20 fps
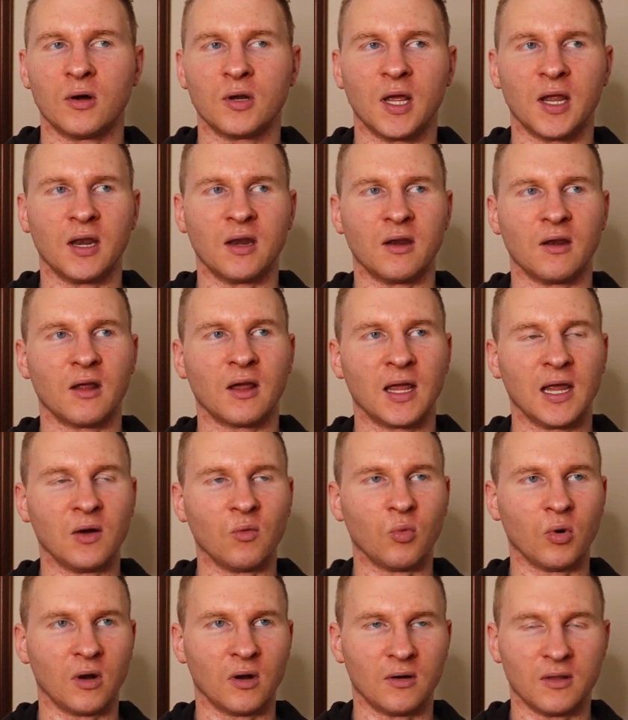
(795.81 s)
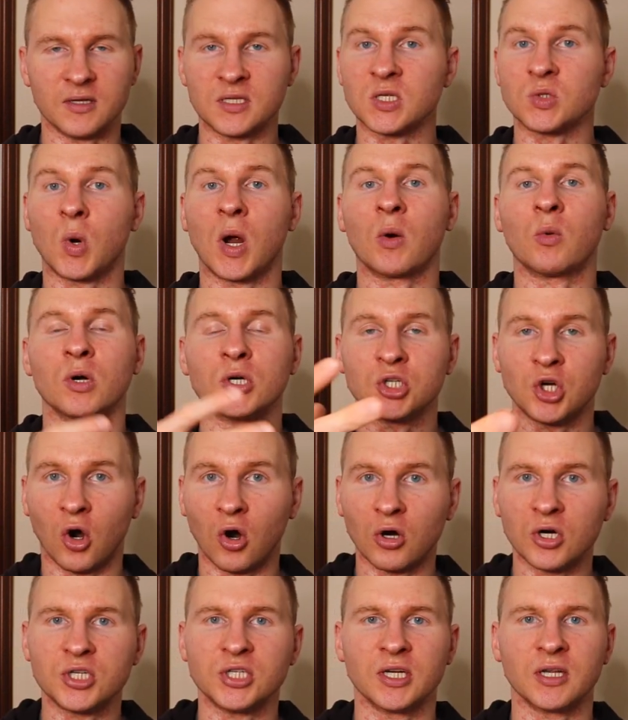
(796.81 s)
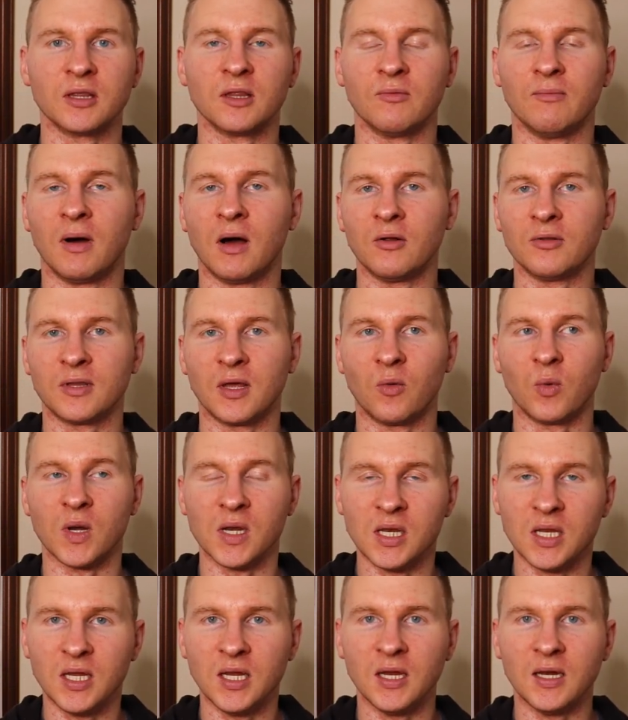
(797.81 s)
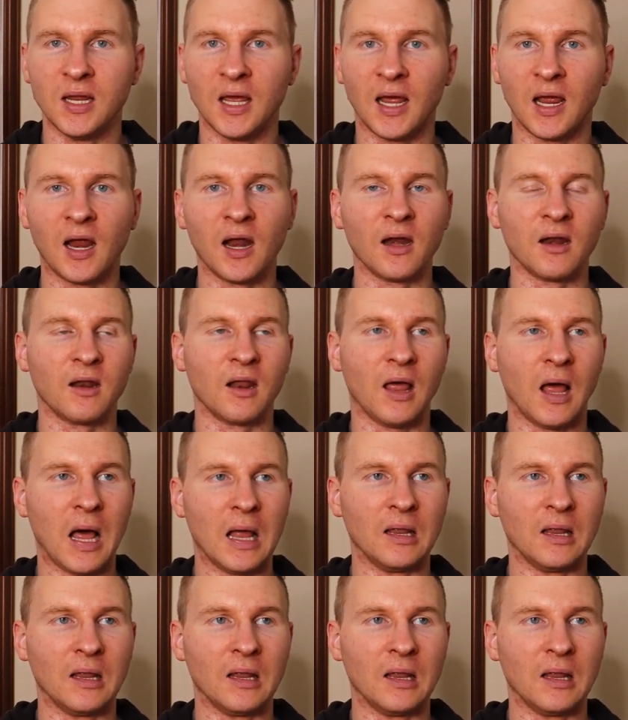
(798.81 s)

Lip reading: And again, this is why we're charging the amount that we need and